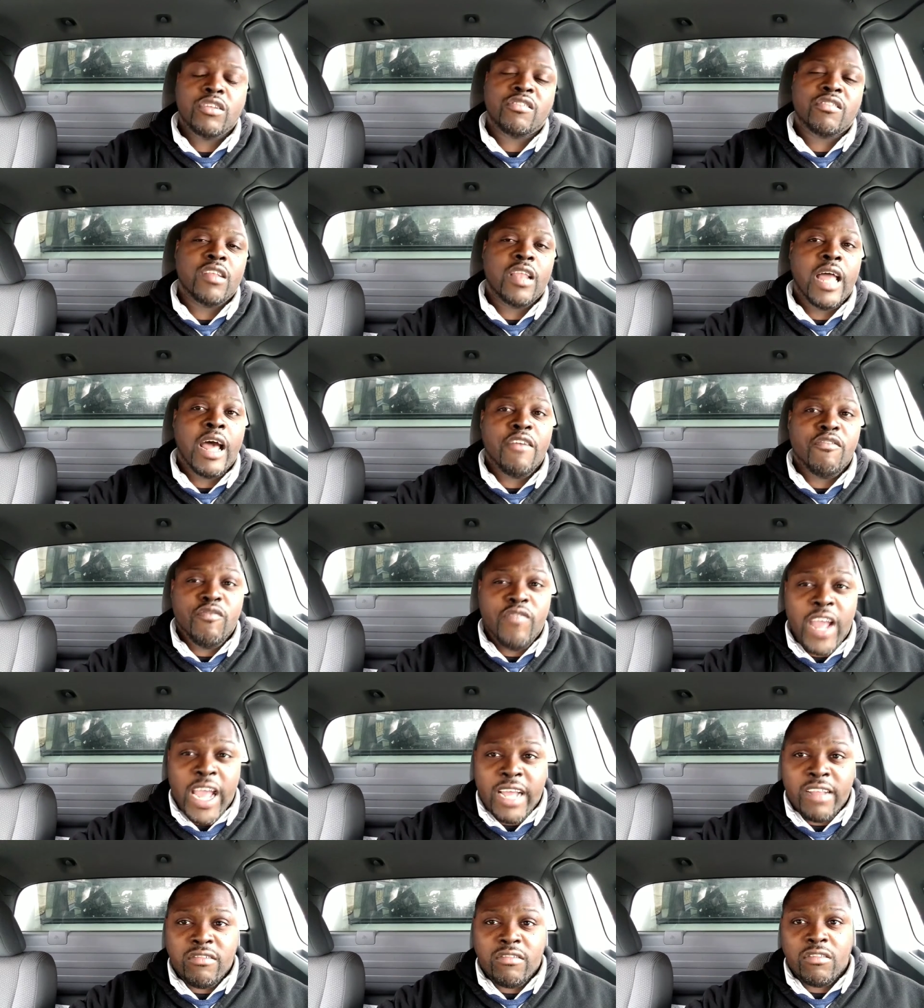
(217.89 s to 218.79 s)
It's a lot
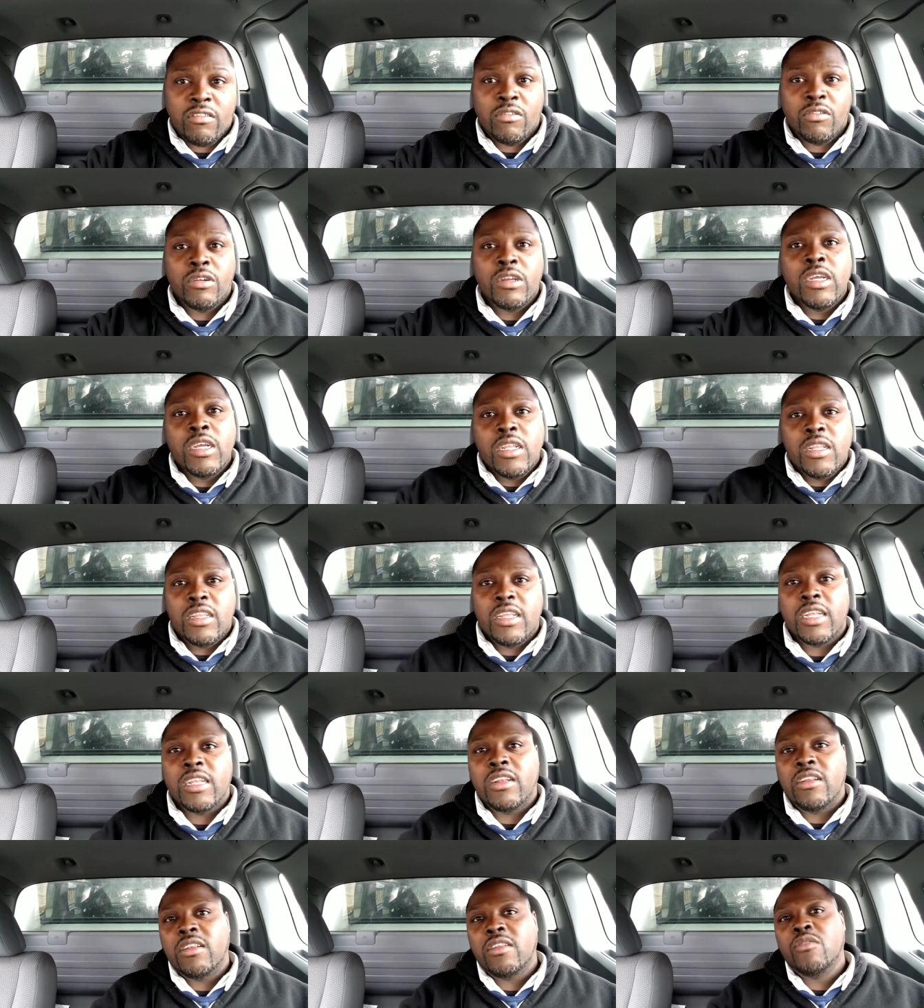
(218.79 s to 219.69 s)
faster
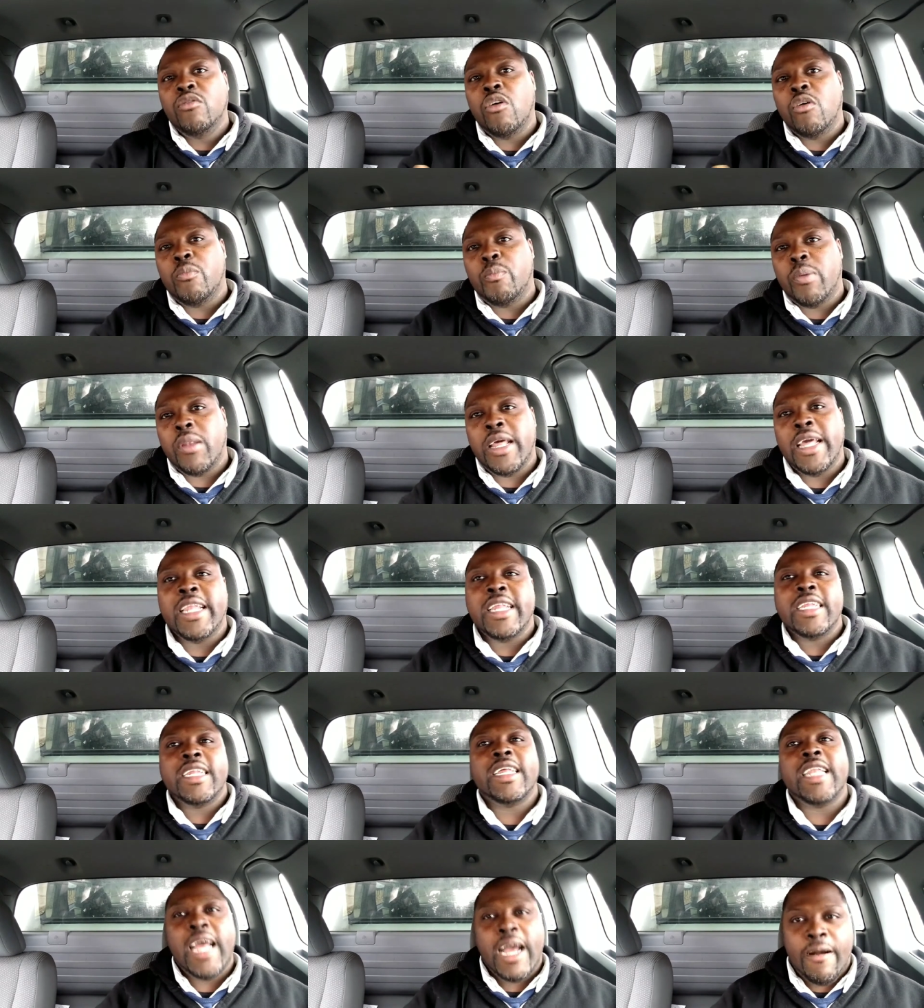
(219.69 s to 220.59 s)
than
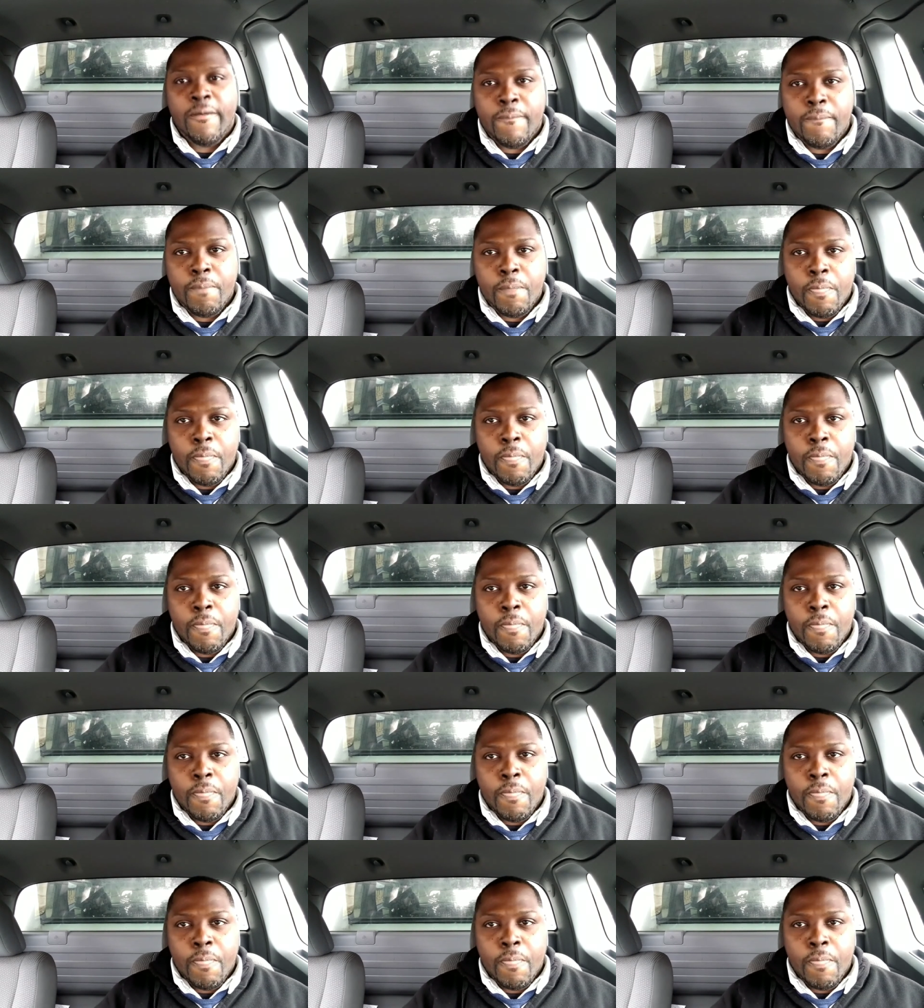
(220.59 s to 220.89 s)
planning it out.